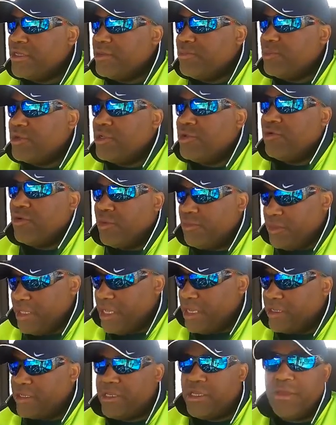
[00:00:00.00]
But normally
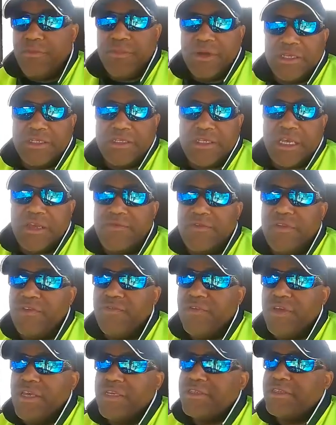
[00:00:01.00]
I keep my safety
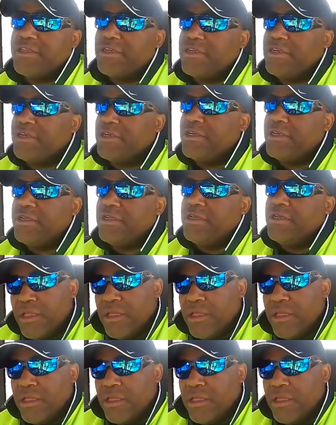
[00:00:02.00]
vest on.